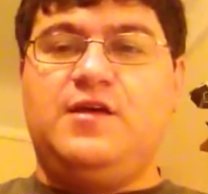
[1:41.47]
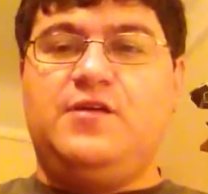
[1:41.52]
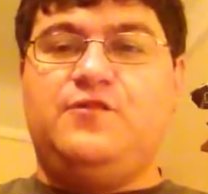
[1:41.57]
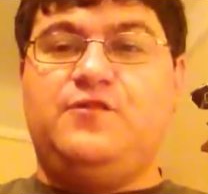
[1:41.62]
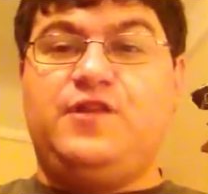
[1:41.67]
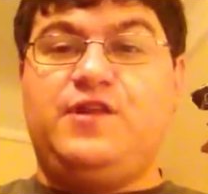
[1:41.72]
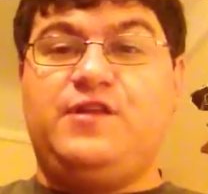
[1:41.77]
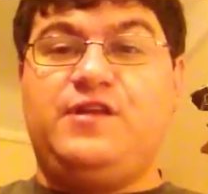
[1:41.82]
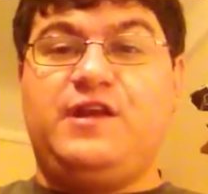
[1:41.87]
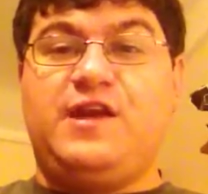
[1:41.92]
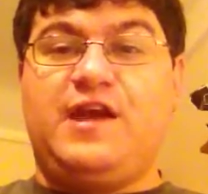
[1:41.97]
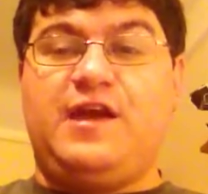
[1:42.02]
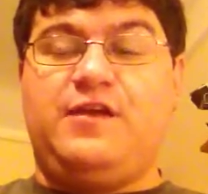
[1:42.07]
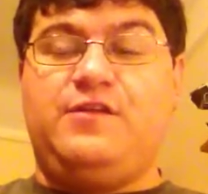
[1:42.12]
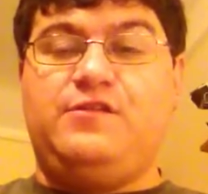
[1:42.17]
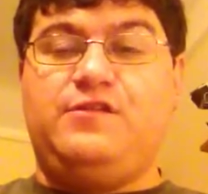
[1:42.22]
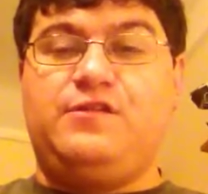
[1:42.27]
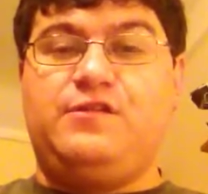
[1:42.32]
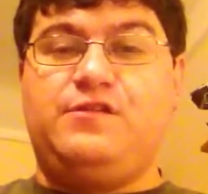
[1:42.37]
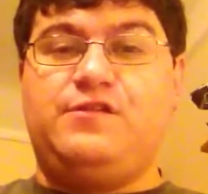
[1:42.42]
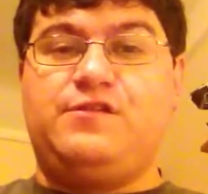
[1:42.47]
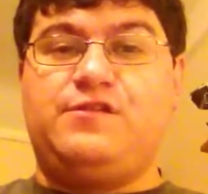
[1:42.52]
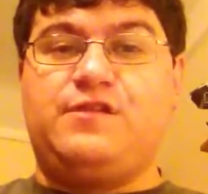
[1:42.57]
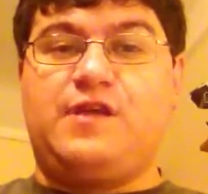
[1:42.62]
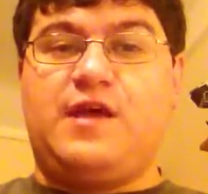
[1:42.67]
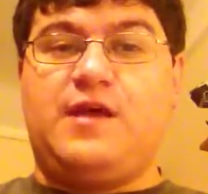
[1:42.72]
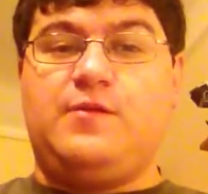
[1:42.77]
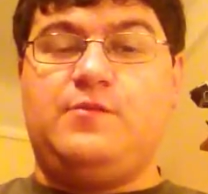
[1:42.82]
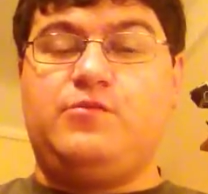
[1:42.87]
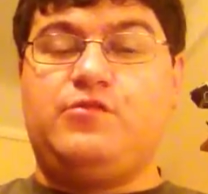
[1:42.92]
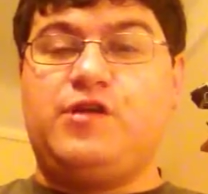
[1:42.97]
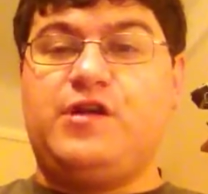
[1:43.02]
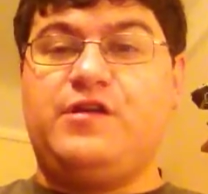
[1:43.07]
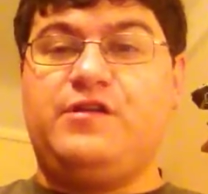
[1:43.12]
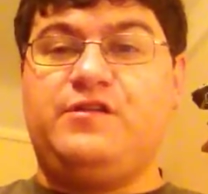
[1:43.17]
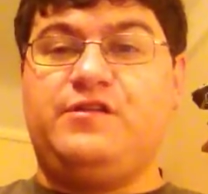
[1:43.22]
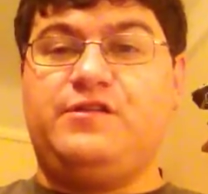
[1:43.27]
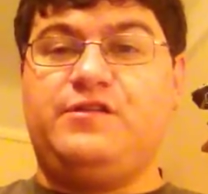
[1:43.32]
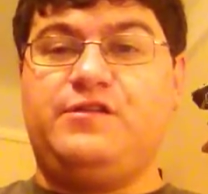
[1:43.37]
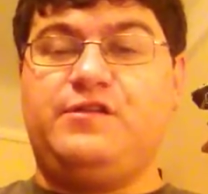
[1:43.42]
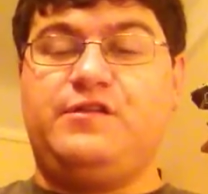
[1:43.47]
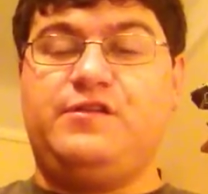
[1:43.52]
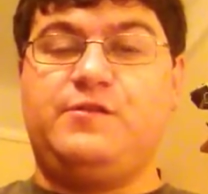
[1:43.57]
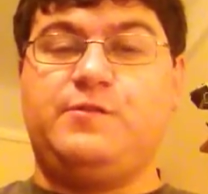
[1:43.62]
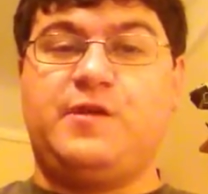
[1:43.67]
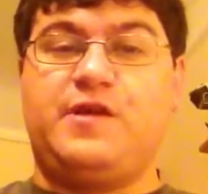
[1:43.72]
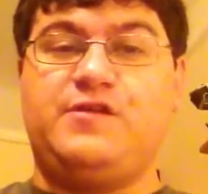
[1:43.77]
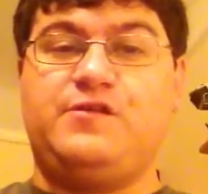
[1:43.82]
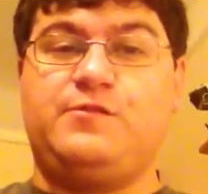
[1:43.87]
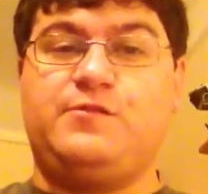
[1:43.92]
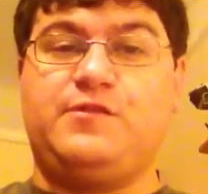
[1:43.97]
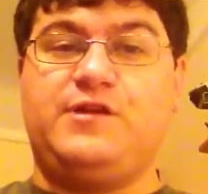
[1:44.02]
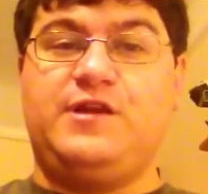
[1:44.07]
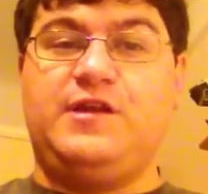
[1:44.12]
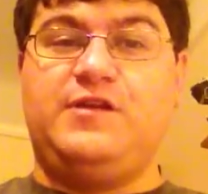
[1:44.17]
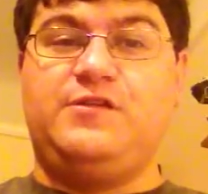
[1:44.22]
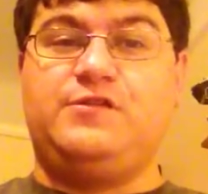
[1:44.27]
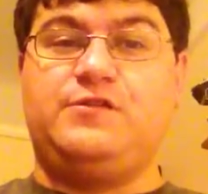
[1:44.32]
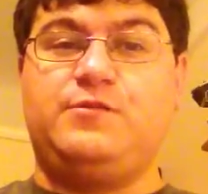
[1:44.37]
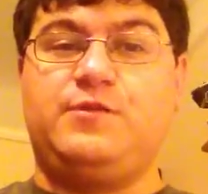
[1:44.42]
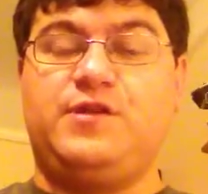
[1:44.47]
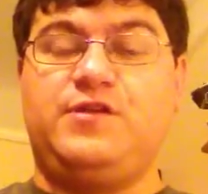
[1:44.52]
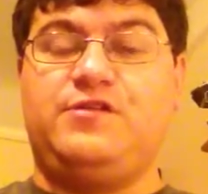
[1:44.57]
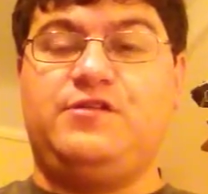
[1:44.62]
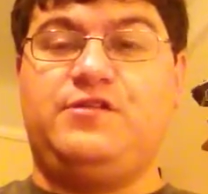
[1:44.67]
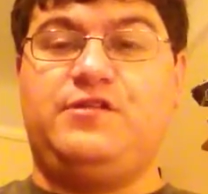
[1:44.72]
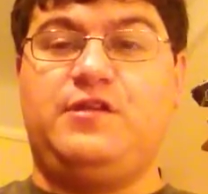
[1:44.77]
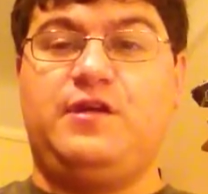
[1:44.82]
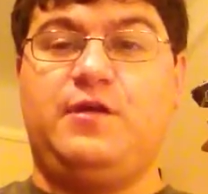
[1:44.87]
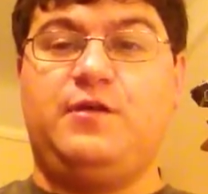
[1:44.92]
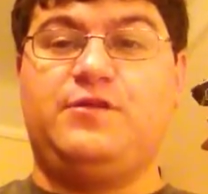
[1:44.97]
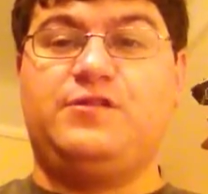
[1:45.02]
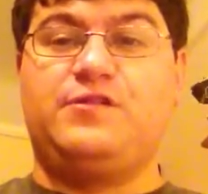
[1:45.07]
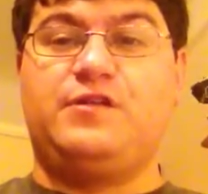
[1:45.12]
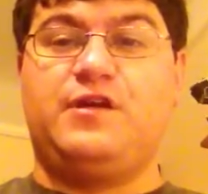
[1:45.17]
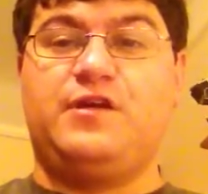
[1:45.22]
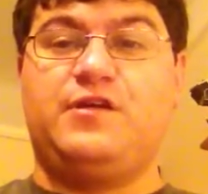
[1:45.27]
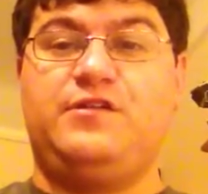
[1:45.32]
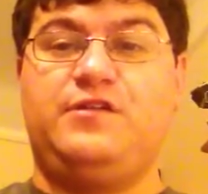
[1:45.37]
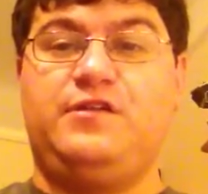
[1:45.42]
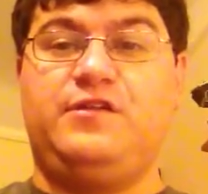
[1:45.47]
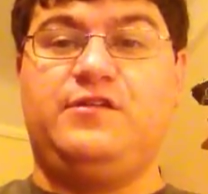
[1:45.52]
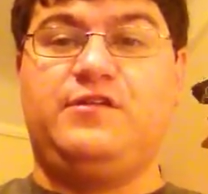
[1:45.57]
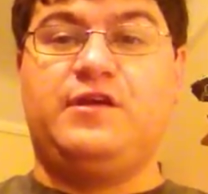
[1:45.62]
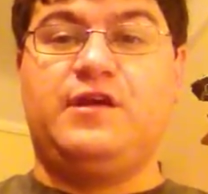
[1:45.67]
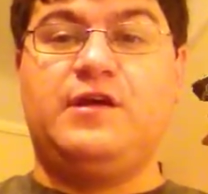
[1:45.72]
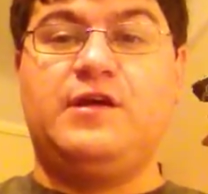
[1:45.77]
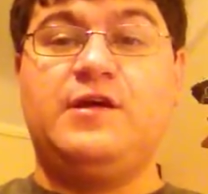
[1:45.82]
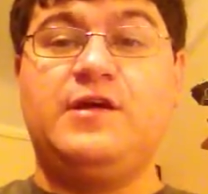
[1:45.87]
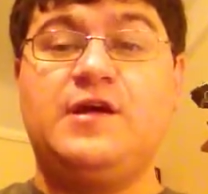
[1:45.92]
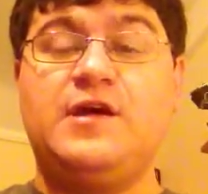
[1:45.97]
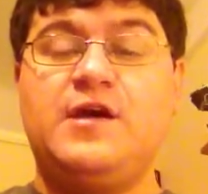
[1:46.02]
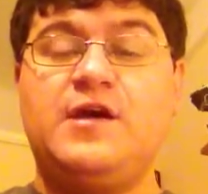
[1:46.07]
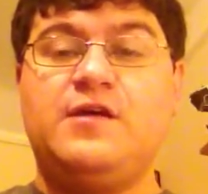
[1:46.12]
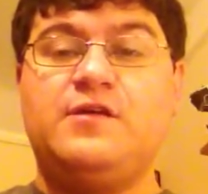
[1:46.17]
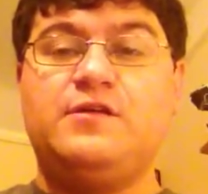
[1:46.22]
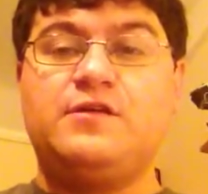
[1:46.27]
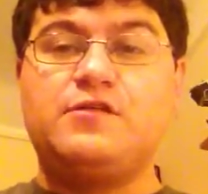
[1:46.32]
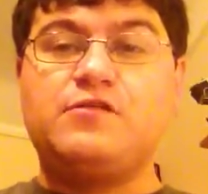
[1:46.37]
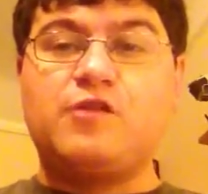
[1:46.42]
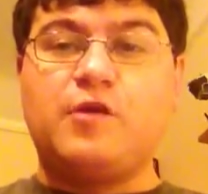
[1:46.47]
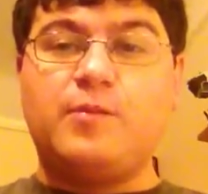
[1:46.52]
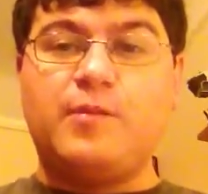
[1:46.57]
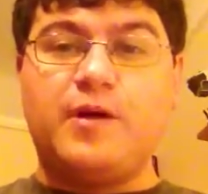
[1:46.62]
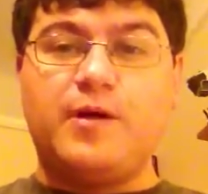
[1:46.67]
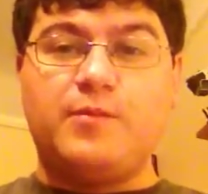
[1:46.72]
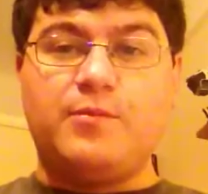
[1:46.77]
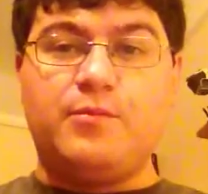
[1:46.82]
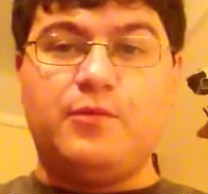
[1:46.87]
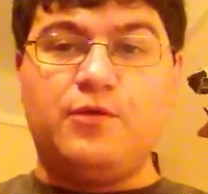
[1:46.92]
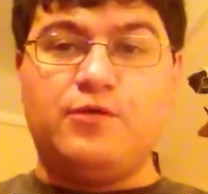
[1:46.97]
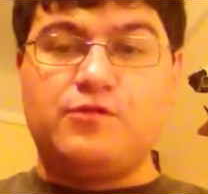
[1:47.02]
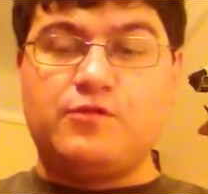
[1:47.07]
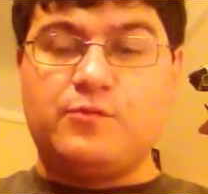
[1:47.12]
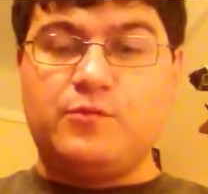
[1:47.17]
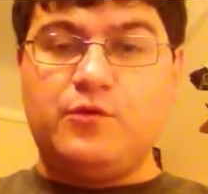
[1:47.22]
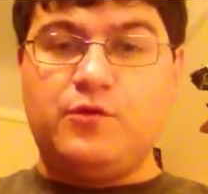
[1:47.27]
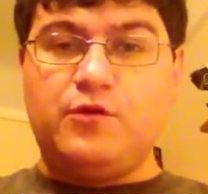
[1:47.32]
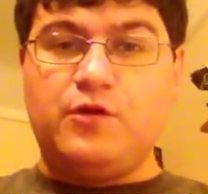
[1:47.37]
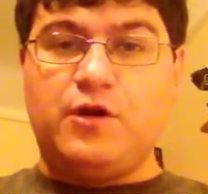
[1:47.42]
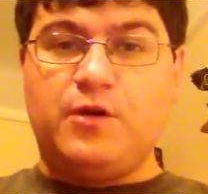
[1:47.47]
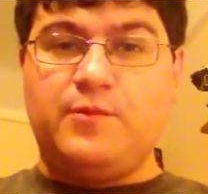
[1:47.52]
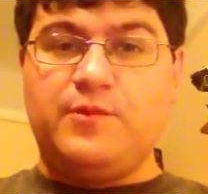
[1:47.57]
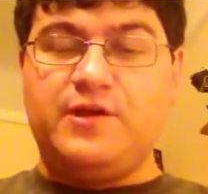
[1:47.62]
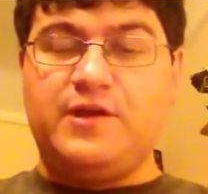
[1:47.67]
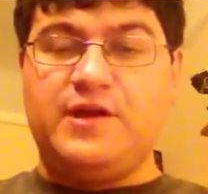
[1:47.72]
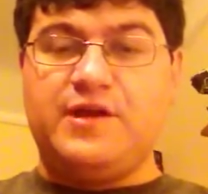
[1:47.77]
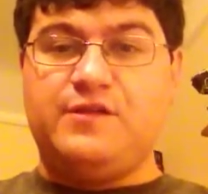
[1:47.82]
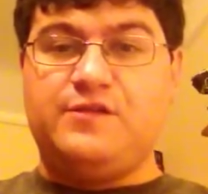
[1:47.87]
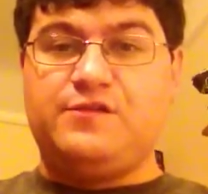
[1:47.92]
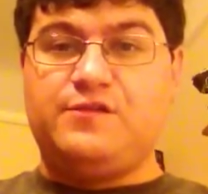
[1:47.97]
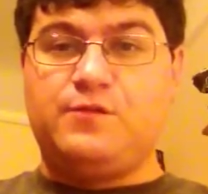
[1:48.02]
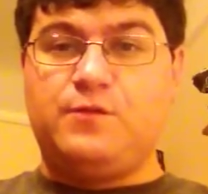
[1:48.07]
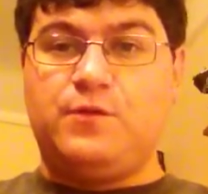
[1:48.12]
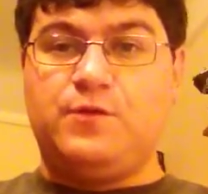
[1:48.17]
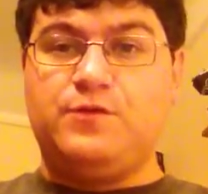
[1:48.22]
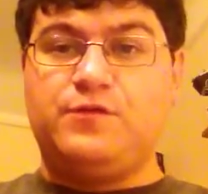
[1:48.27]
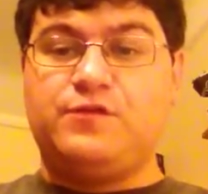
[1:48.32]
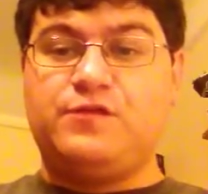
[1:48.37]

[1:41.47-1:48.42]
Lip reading: Vindicators and Predators in the Space Marine list, which you know are starting to crop up more and more commonly in squads.